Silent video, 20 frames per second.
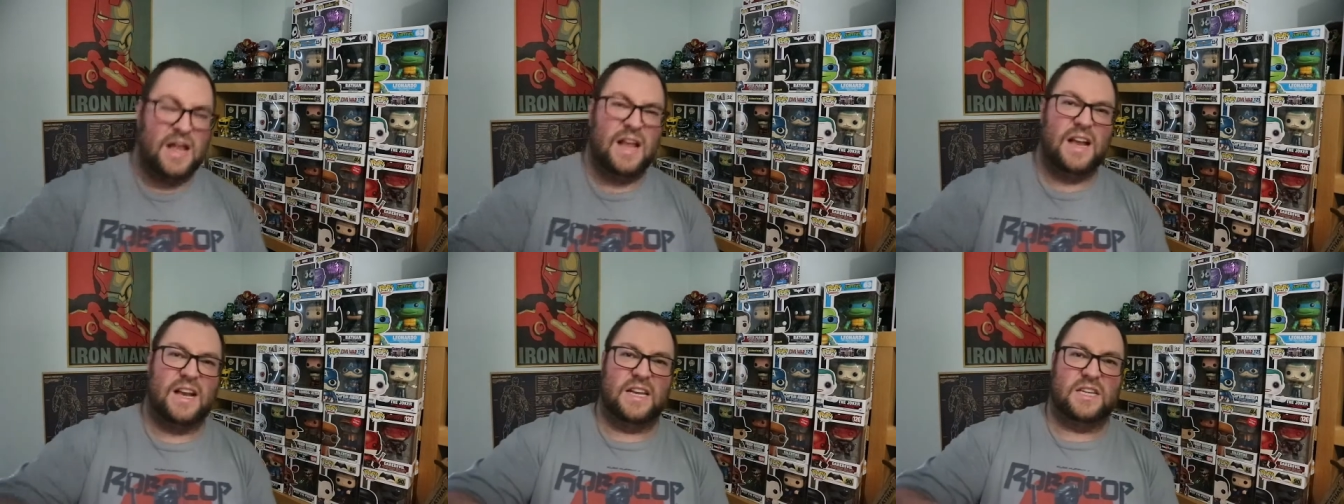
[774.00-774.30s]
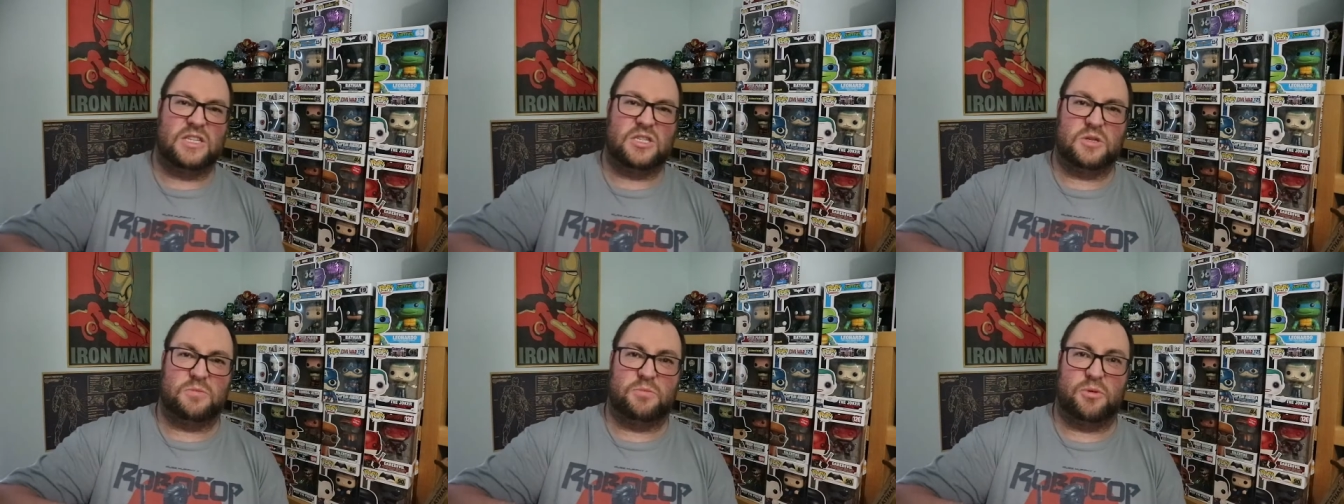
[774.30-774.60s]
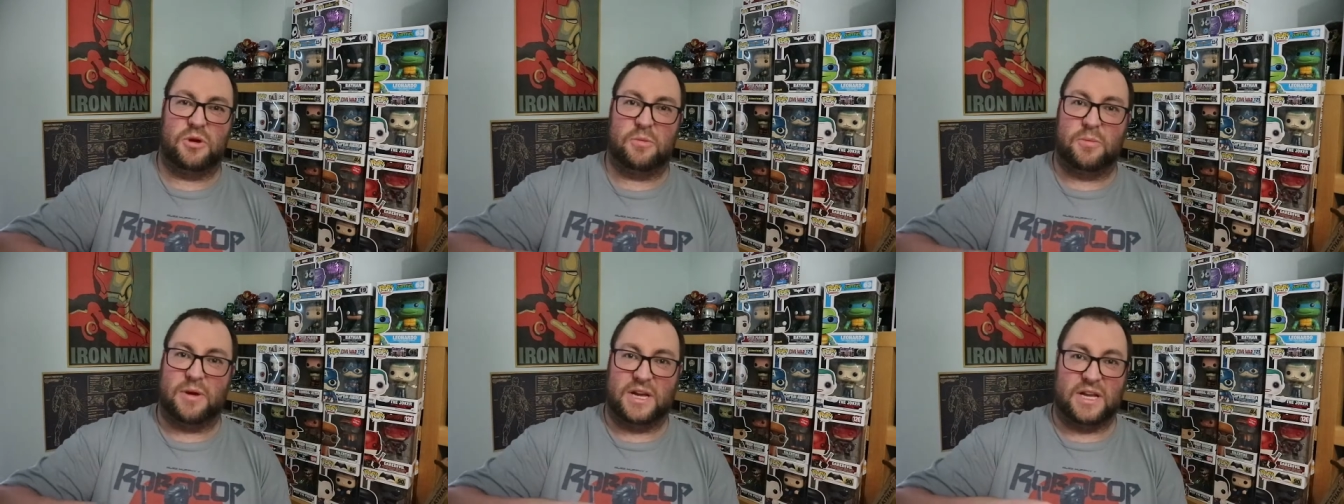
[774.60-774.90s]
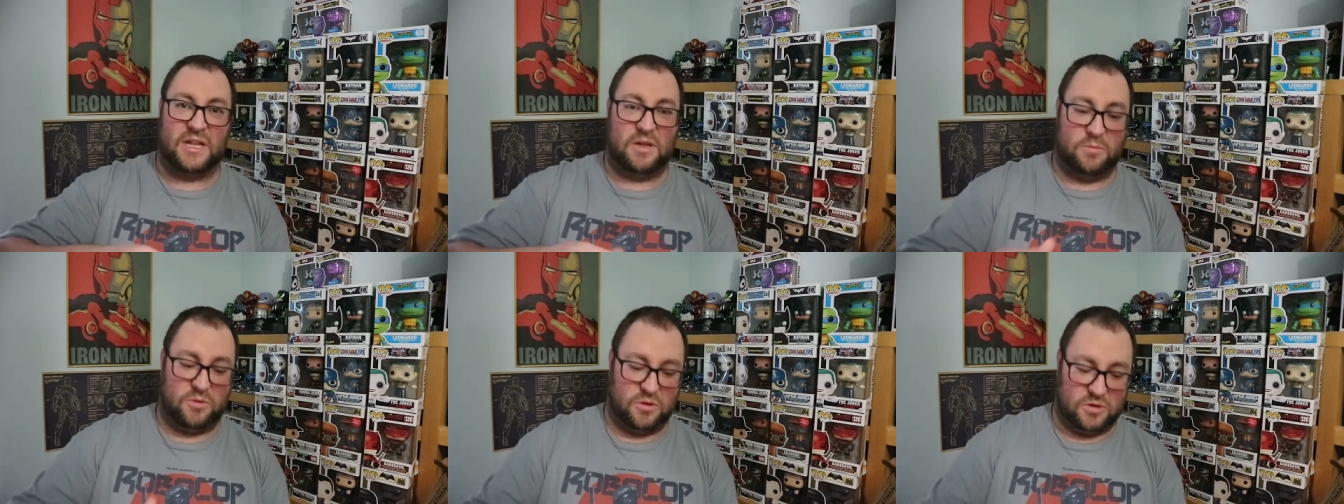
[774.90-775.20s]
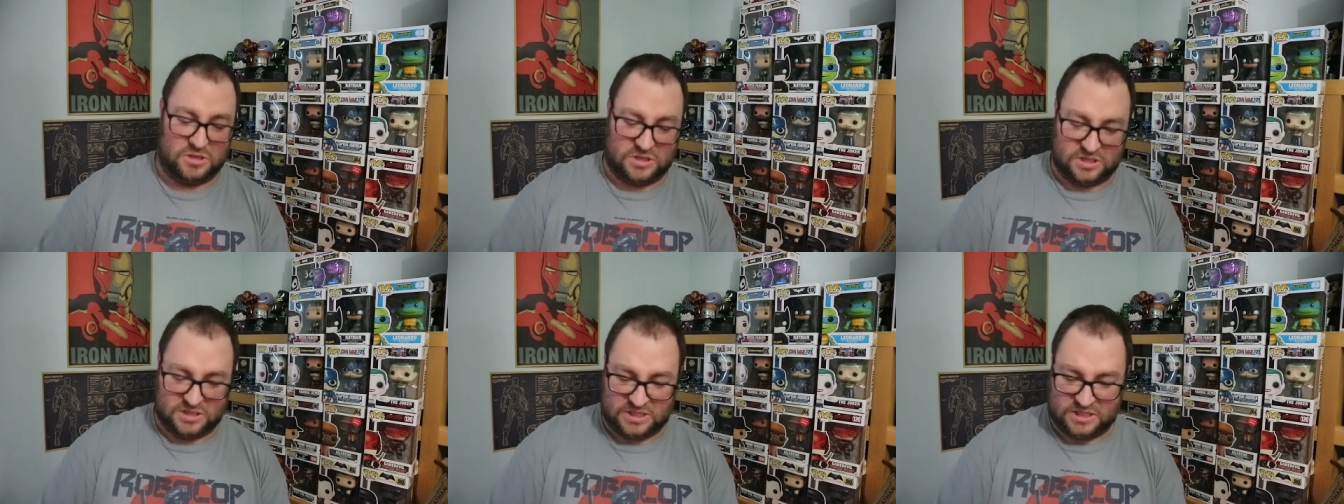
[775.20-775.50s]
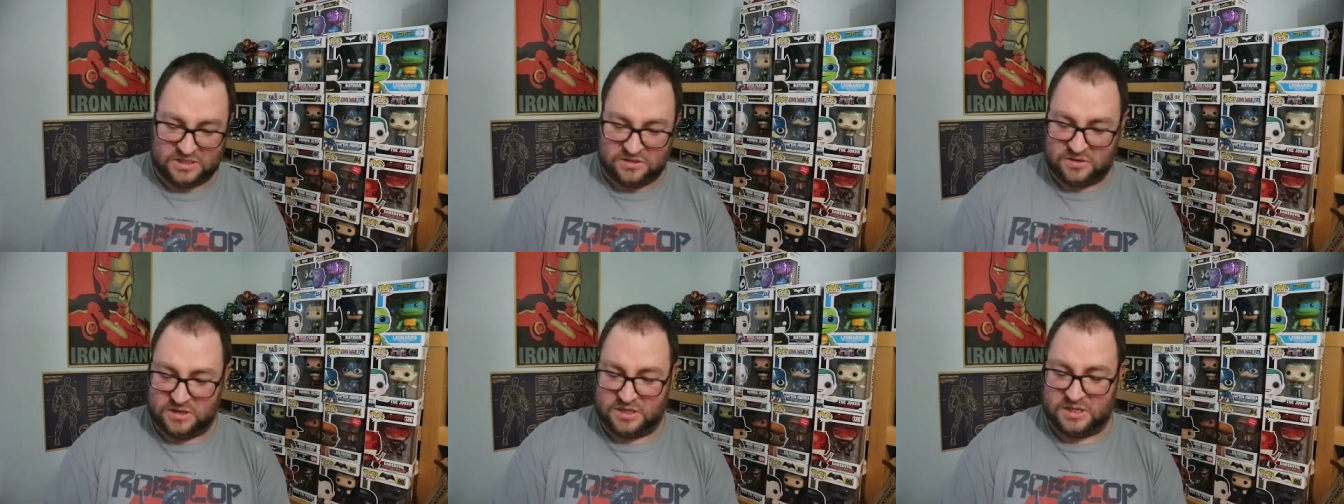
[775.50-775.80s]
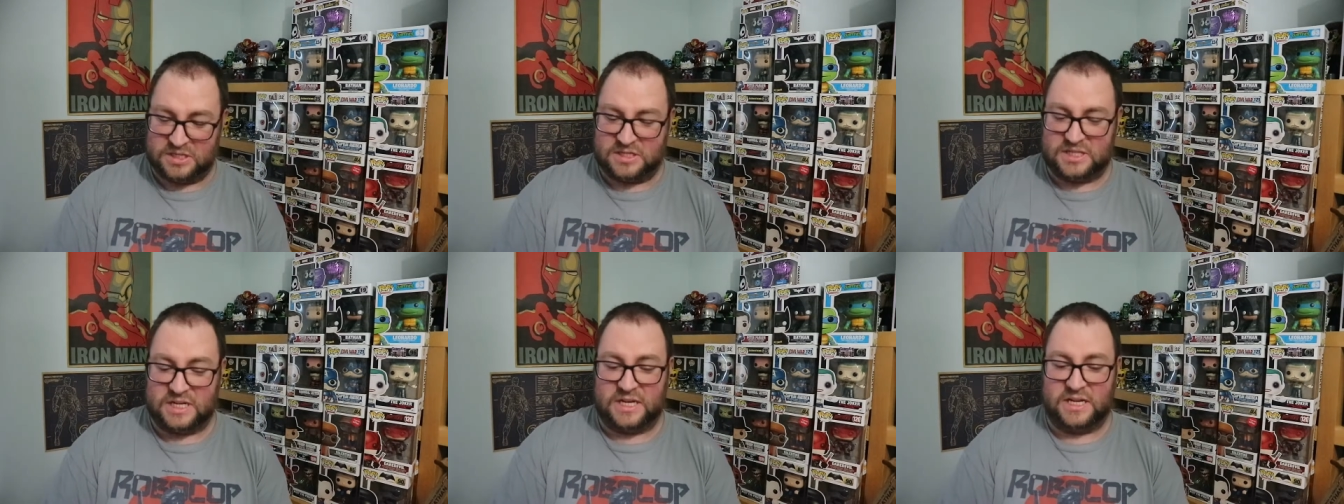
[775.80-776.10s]
Let's just put him back in the box because he's not going to
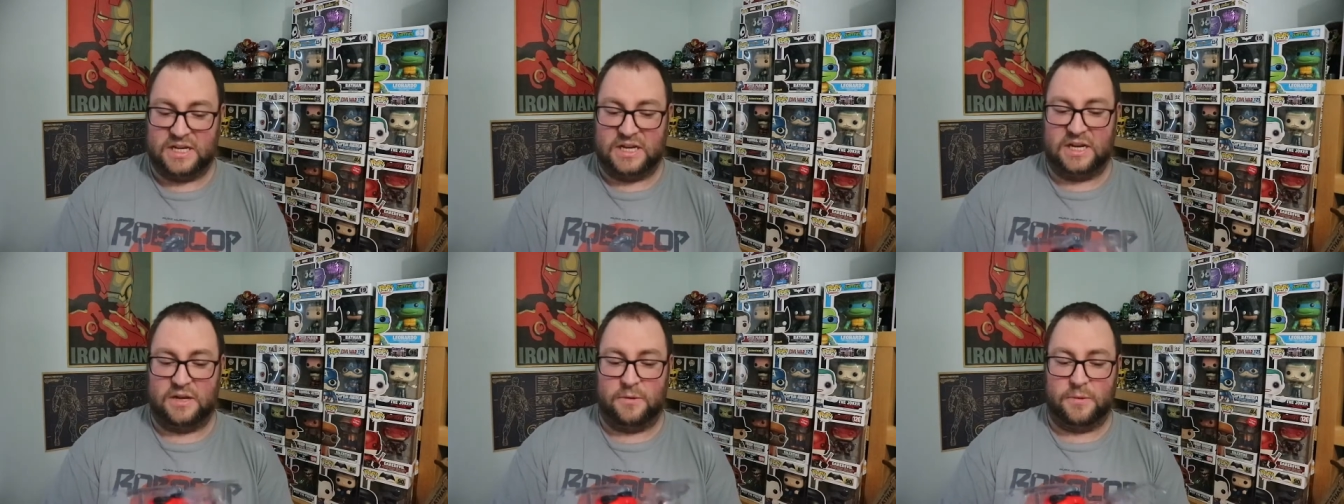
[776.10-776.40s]
stand it.